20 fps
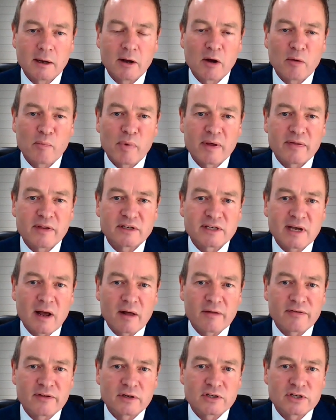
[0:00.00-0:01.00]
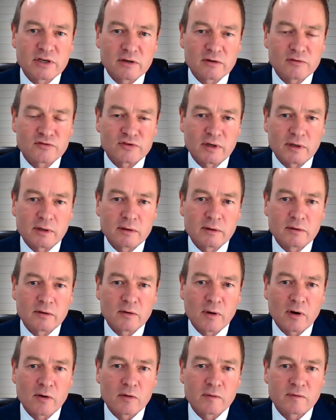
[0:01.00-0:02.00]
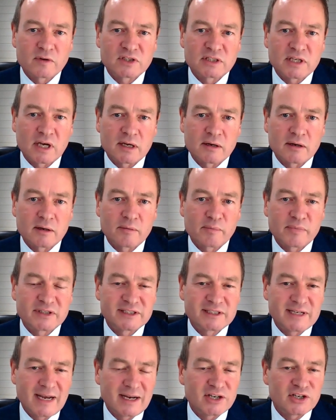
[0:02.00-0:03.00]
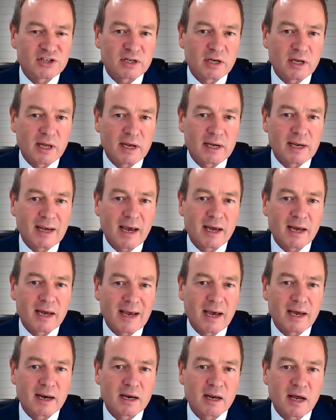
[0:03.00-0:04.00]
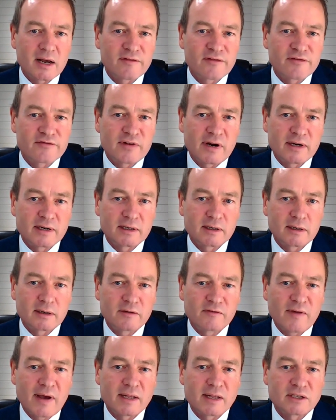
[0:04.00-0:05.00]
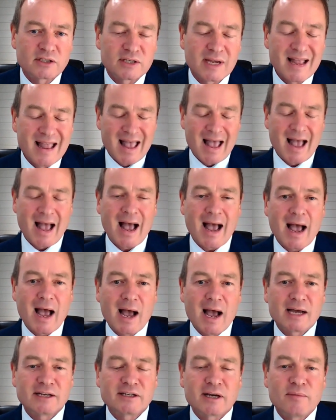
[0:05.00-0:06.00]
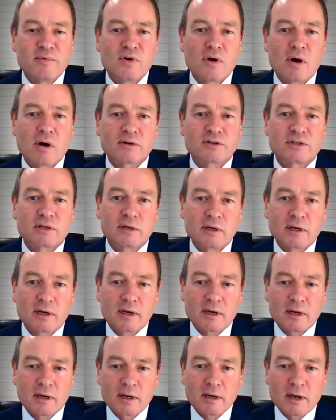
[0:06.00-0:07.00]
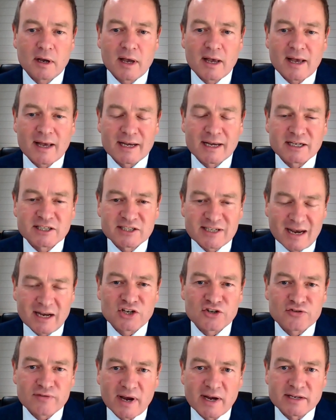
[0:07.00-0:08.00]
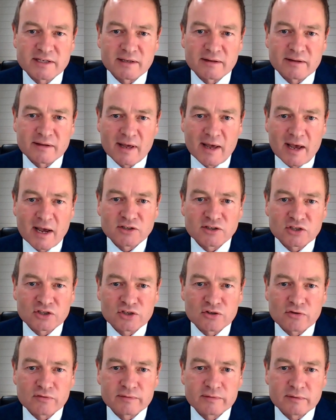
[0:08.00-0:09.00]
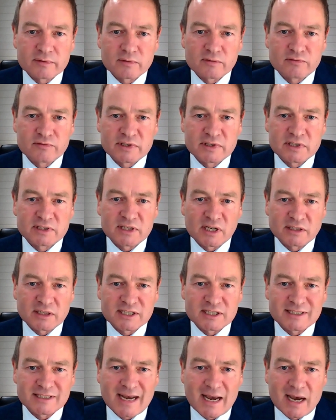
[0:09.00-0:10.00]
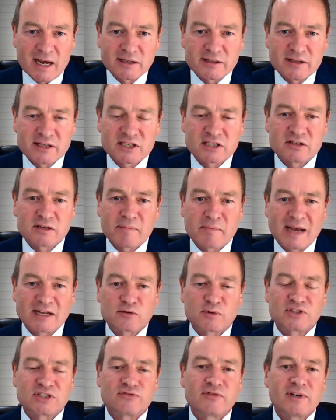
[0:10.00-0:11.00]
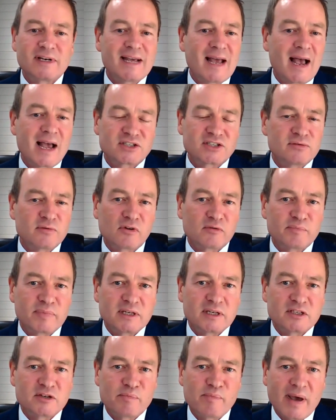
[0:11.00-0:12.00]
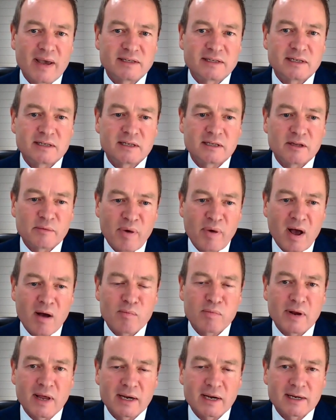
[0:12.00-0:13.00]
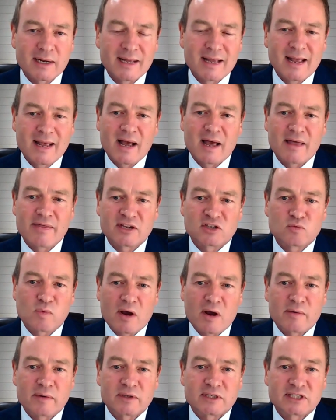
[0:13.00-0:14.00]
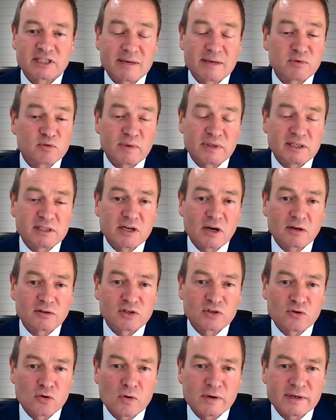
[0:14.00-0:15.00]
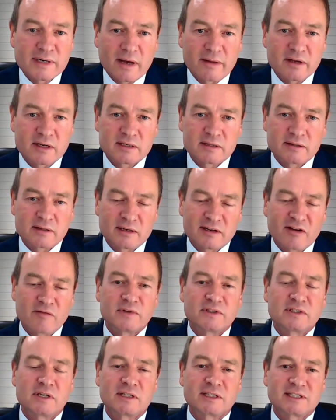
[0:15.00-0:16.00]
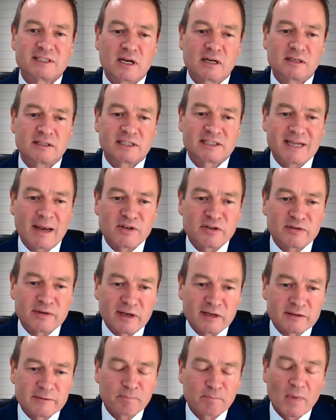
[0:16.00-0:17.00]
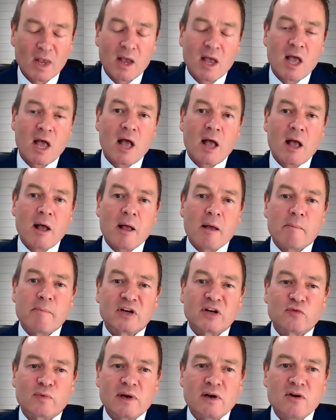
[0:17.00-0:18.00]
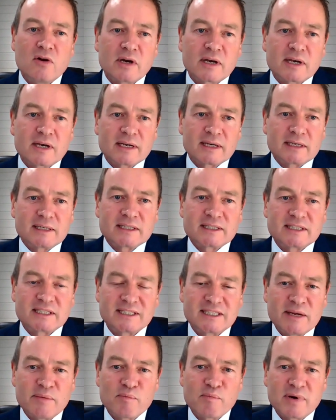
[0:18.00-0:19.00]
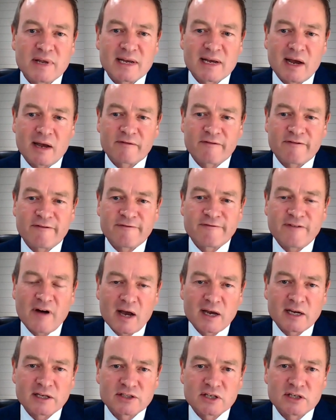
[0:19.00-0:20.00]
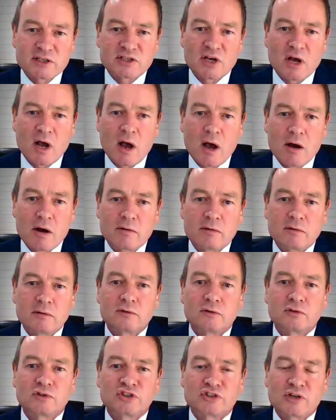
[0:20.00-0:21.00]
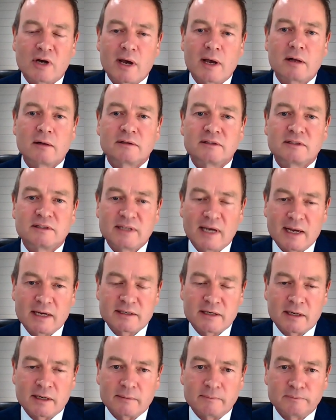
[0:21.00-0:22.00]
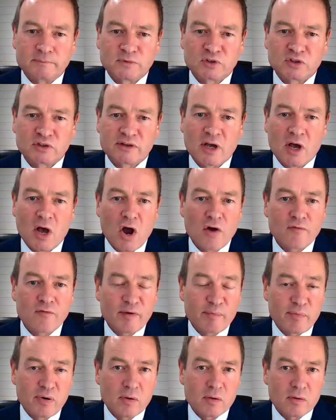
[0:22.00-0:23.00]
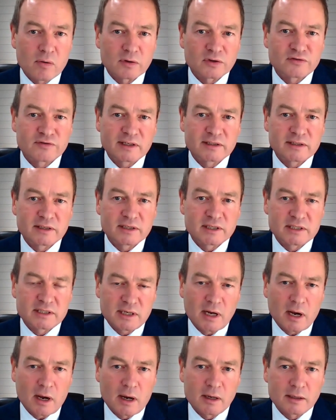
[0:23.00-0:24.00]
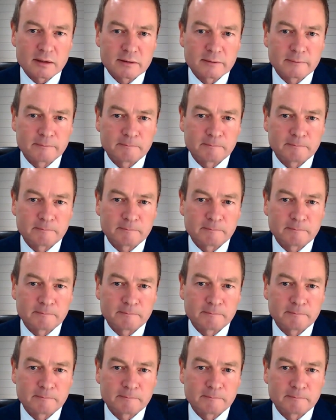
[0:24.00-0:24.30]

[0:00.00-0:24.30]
but these are healthy children who are all of a sudden potentially at life-threatening events. And I'm not exaggerating there, just so your readers understand. This is a matter which really has not been debated in the public, and this is why it seems we need to go to court now. The government aren't accepting it. But if we look simply at Pfizer's own trial data, so their own report right at the start,